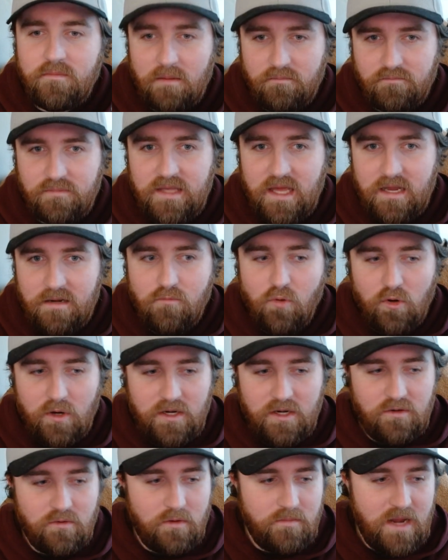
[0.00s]
I'm getting more
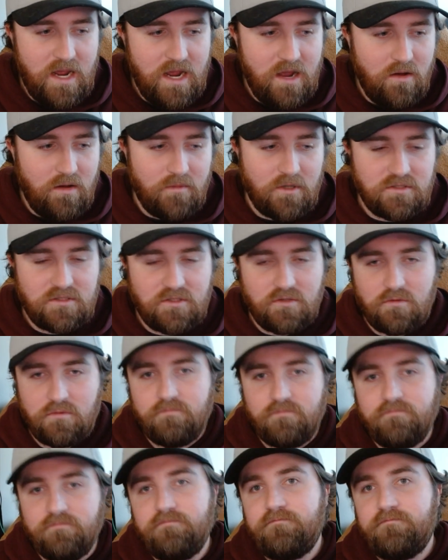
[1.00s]
into them now. I'm also